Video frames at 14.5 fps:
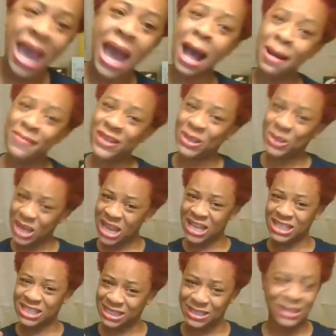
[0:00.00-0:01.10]
I'm the good
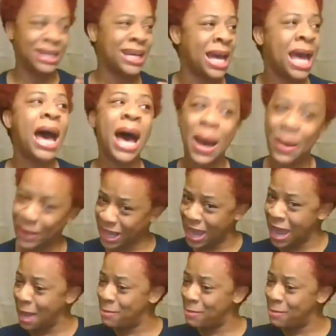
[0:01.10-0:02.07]
angel. Okay,